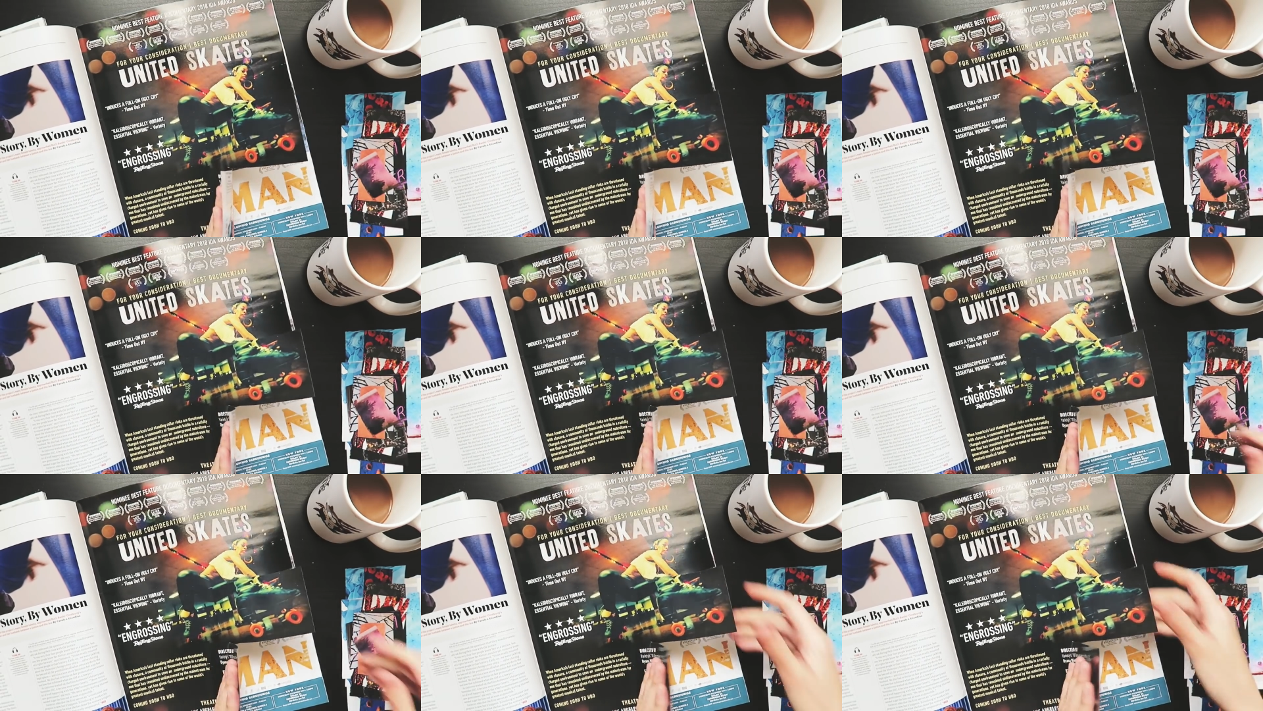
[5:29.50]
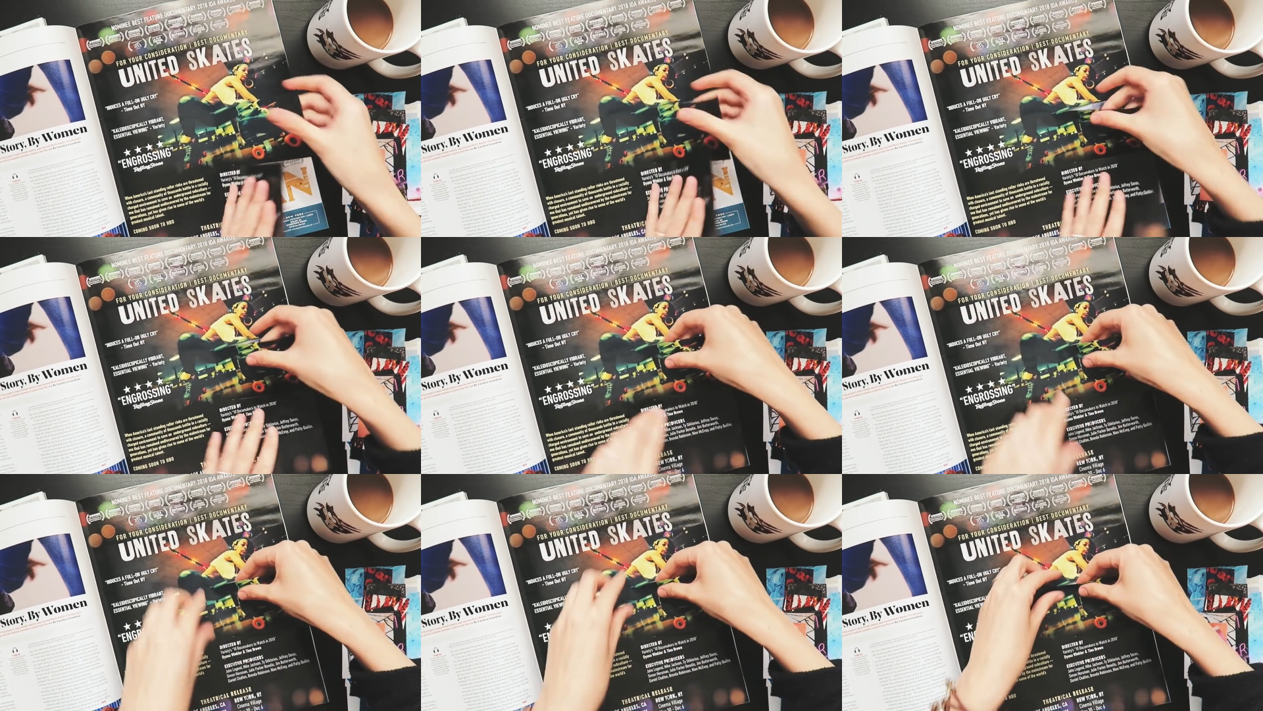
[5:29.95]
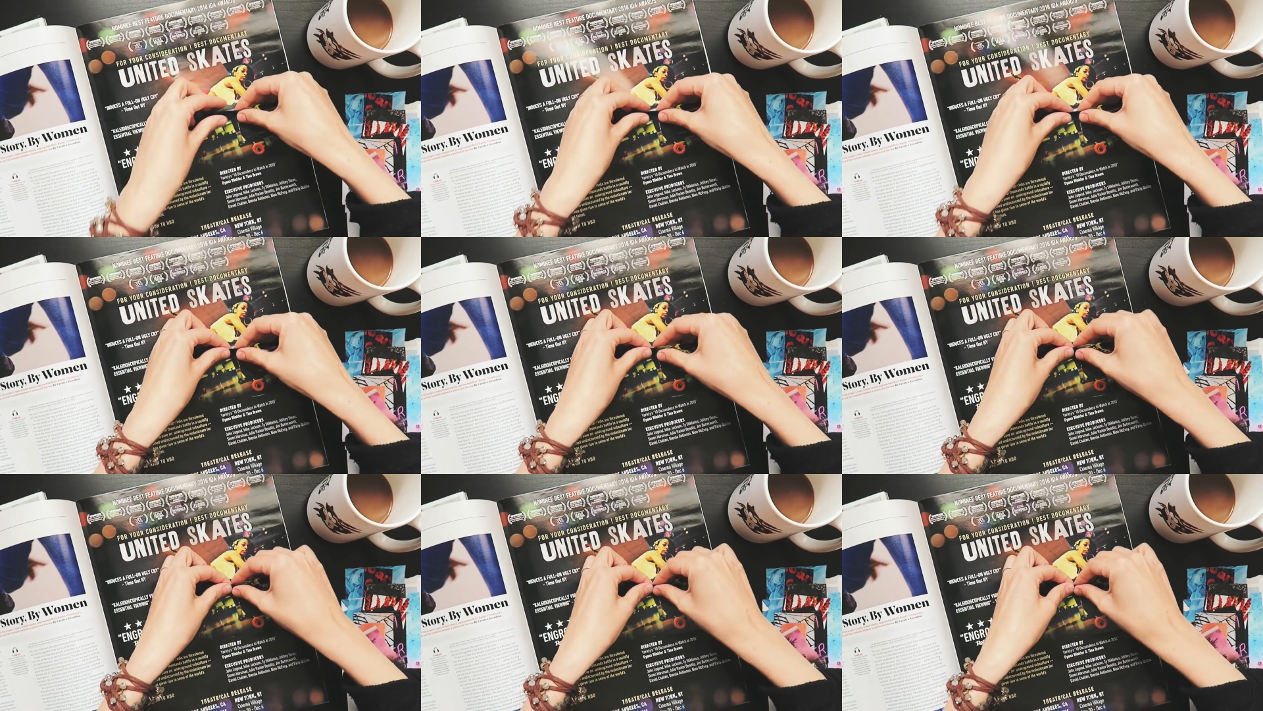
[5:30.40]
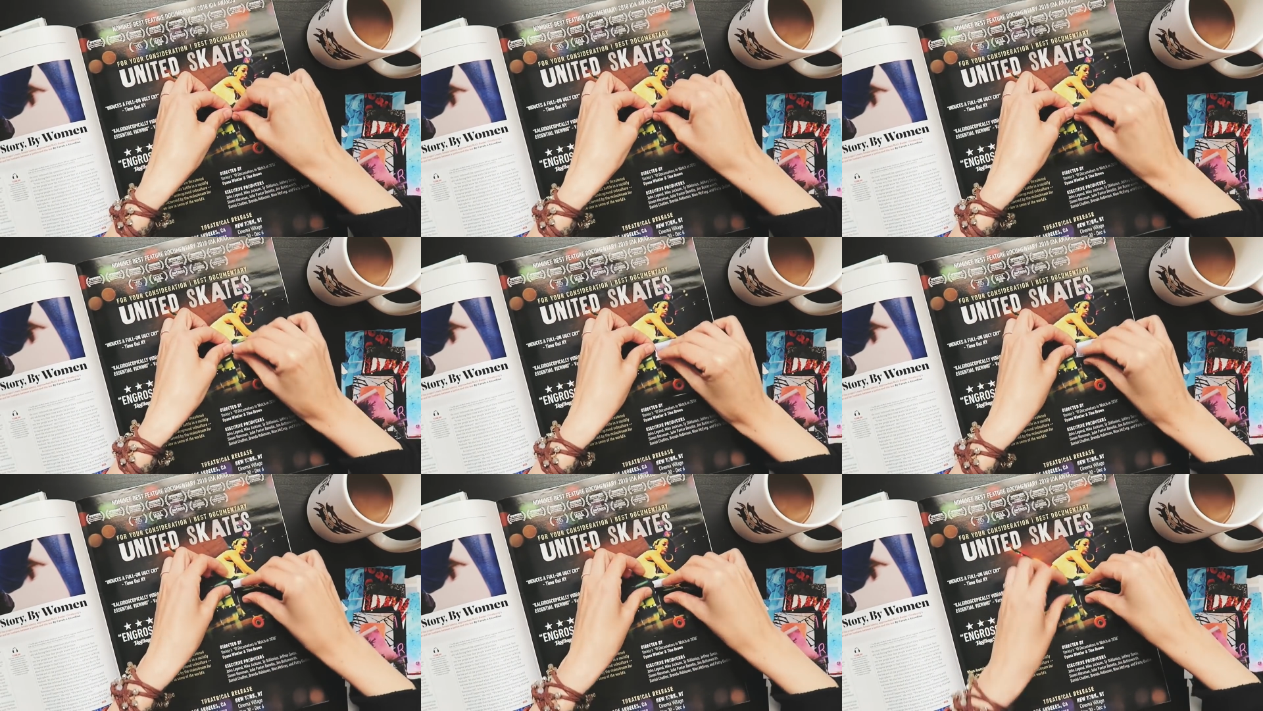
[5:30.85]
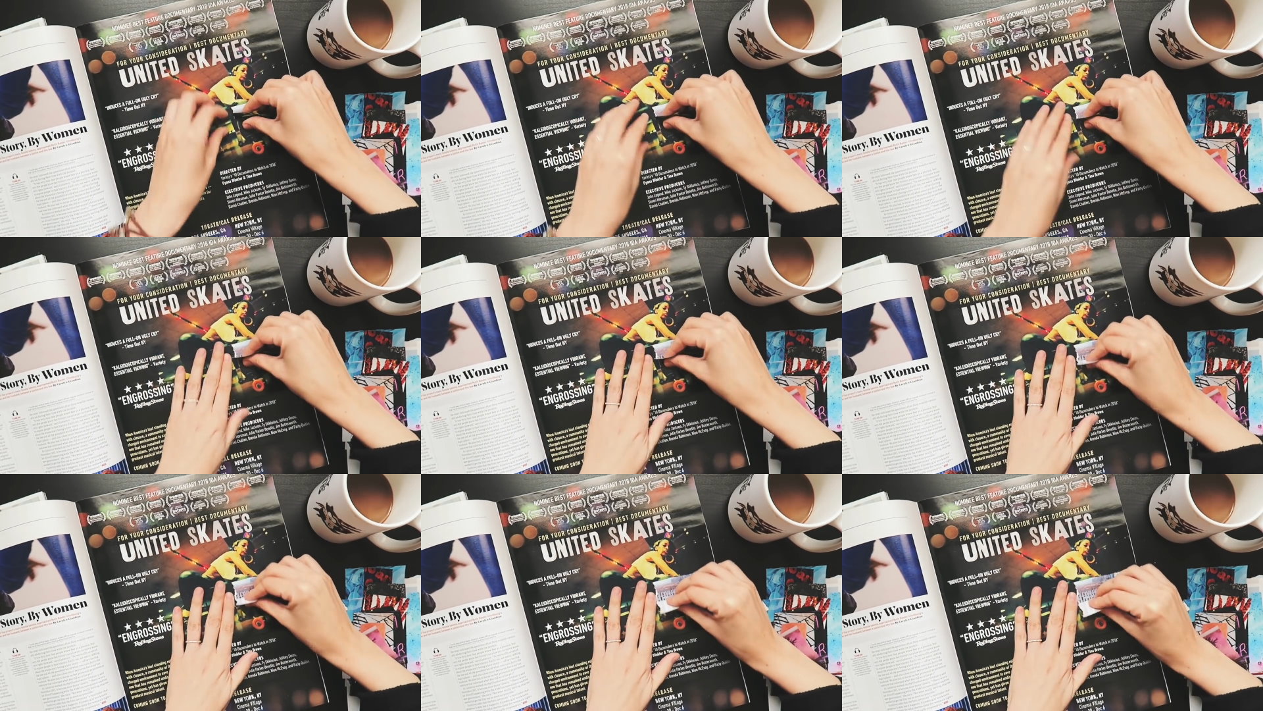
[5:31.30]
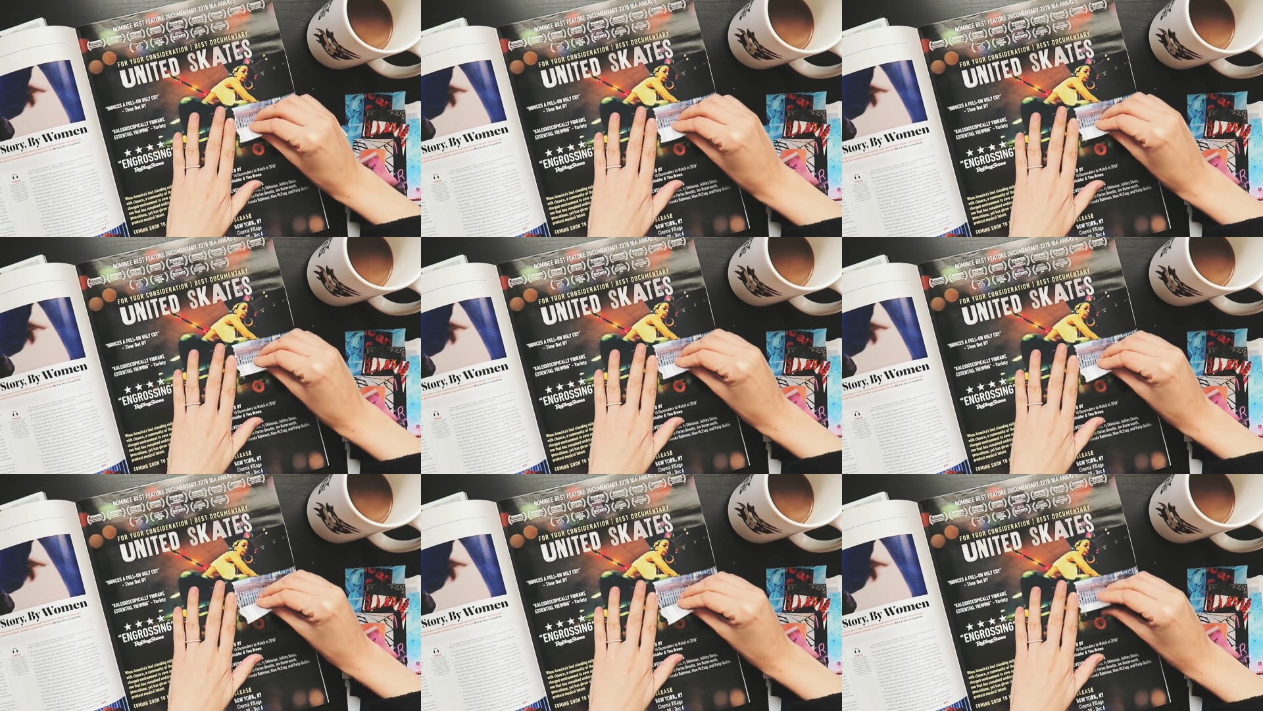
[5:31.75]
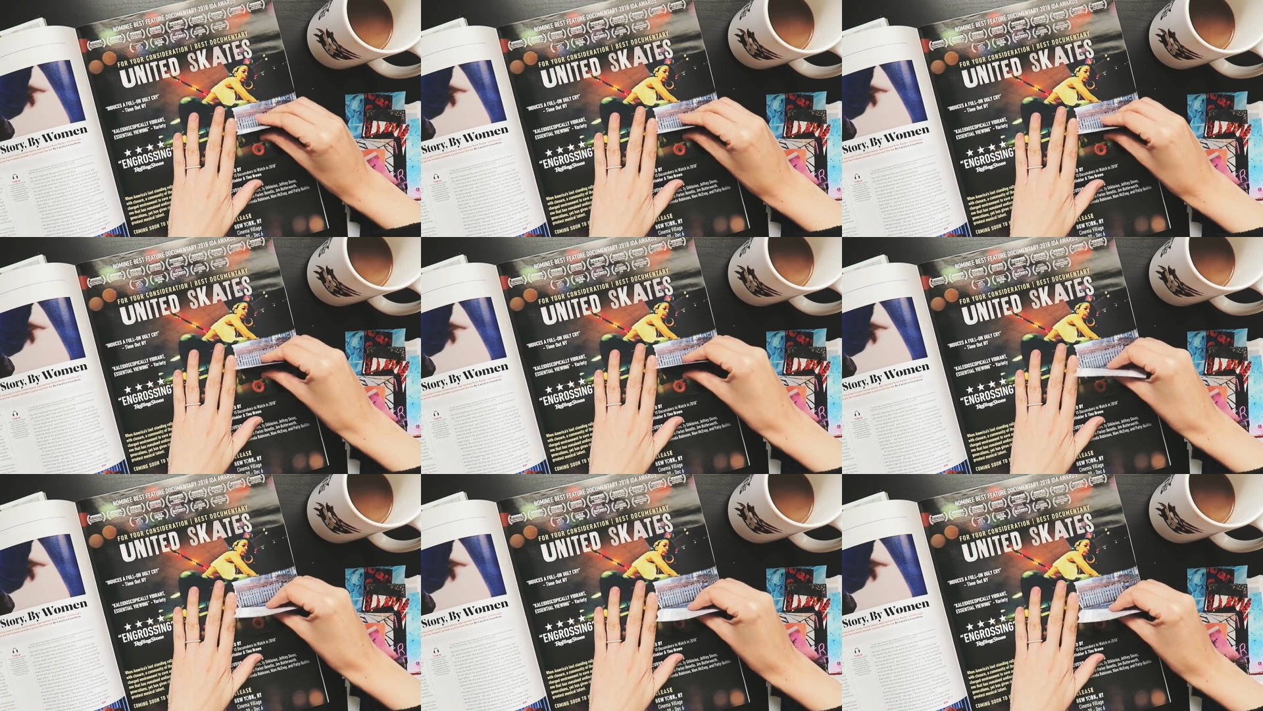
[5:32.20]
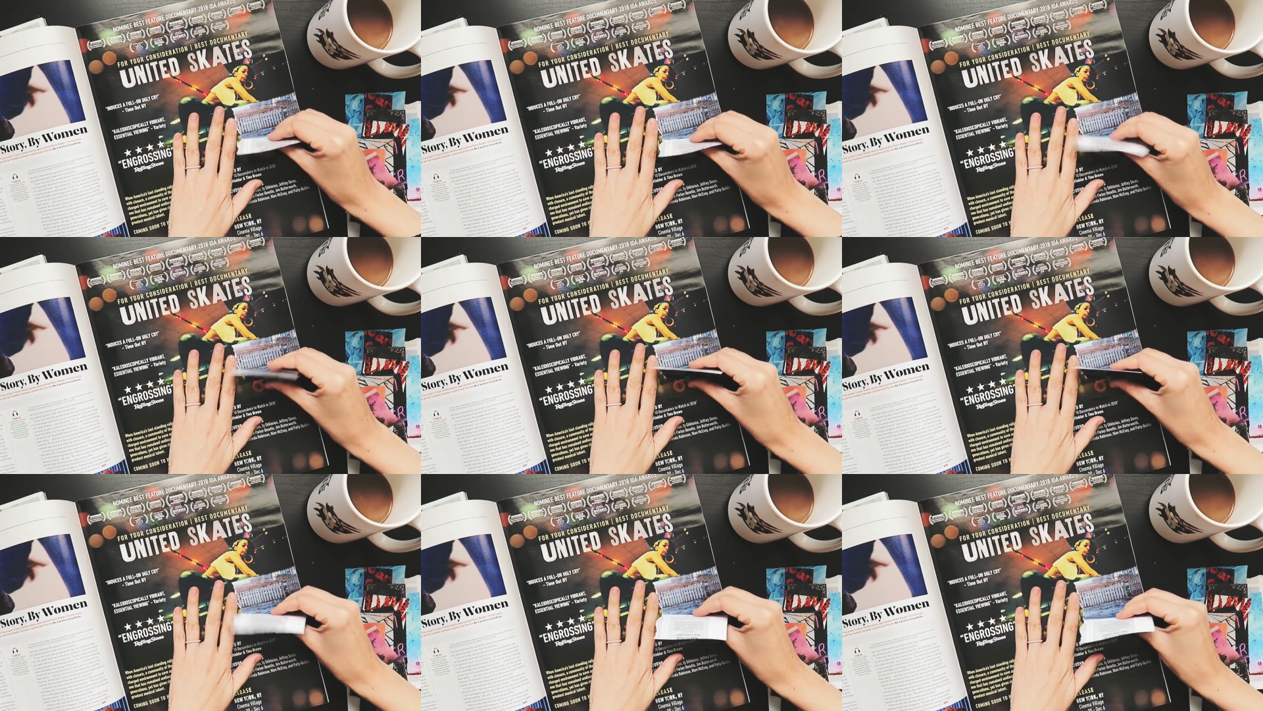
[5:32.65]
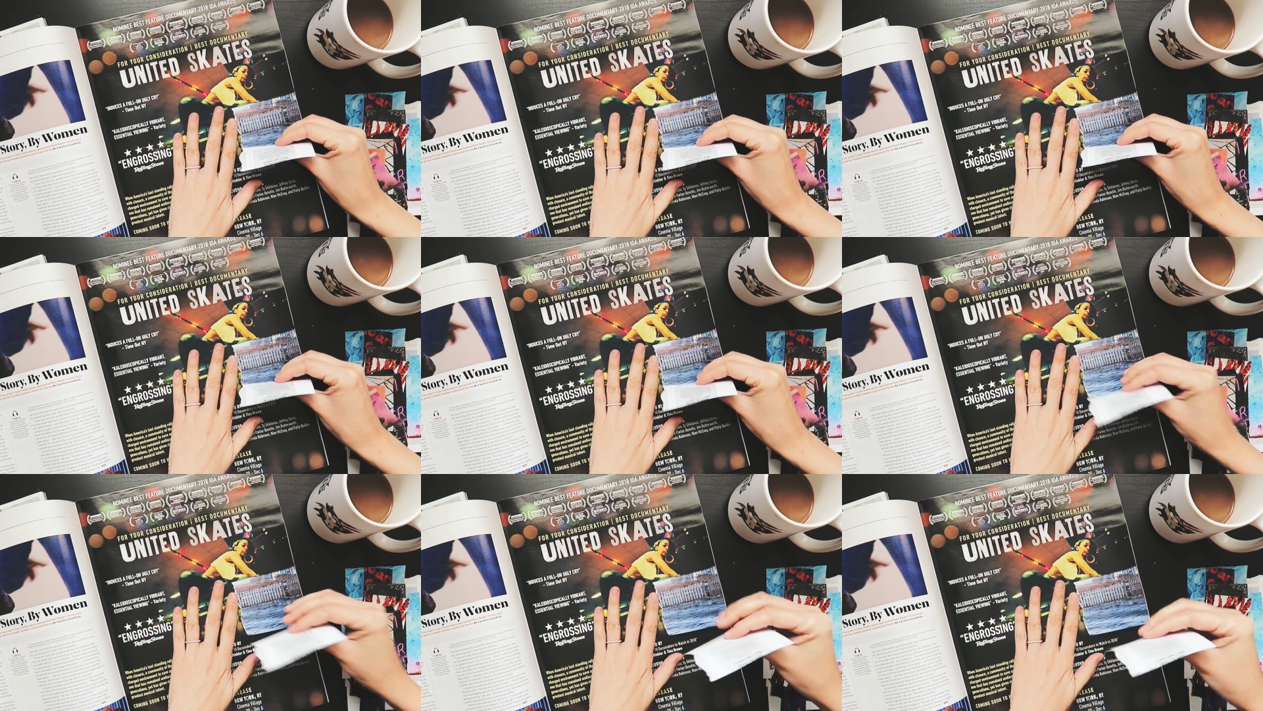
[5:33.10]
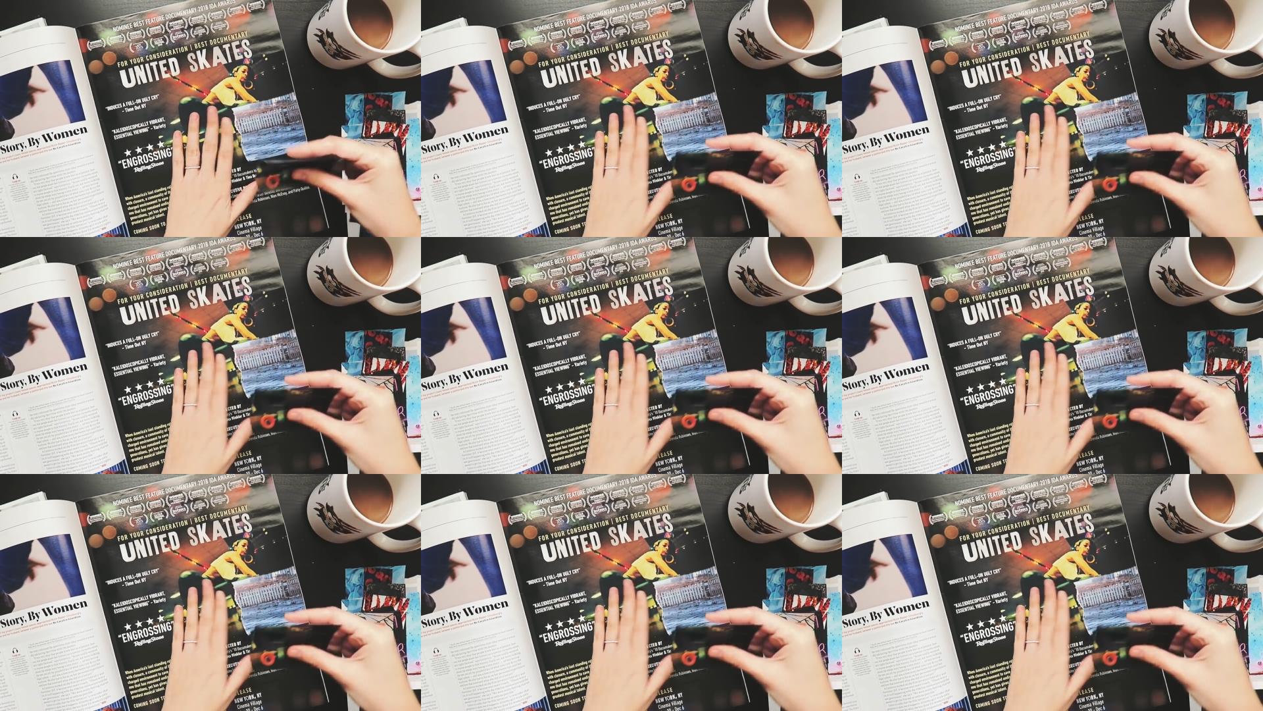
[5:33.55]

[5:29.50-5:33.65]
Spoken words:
[unreadable: no face in view]